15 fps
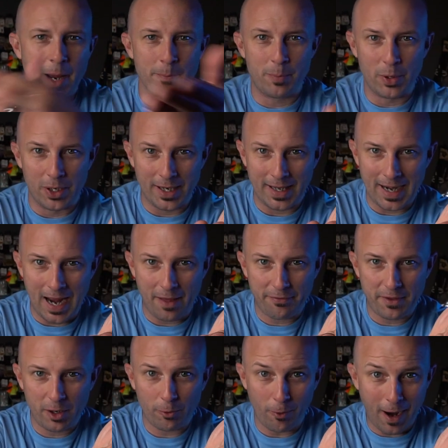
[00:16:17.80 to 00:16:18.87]
putting it out
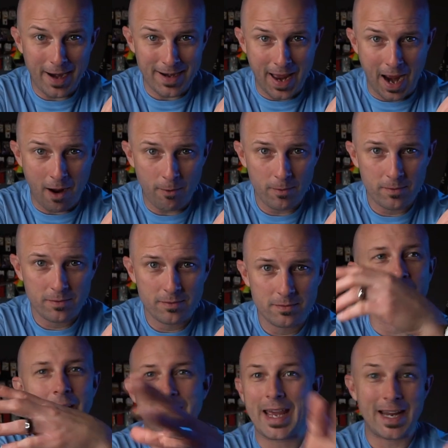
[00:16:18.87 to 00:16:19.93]
there right now,
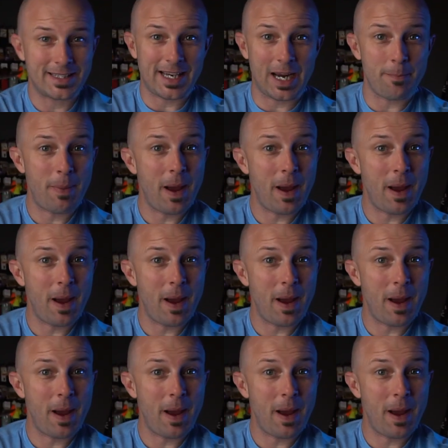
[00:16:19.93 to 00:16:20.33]
and I can't take it